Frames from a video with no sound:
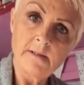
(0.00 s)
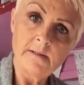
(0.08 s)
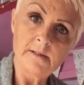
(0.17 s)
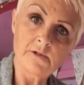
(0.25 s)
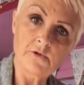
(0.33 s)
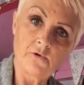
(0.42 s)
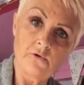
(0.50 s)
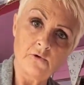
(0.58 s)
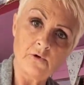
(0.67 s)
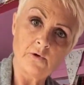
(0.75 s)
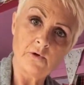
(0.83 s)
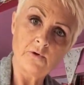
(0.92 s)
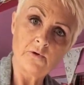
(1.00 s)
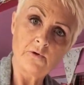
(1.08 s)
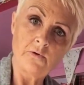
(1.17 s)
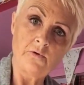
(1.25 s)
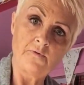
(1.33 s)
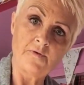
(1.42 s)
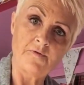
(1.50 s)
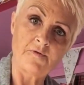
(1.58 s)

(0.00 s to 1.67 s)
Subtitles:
the stalk of a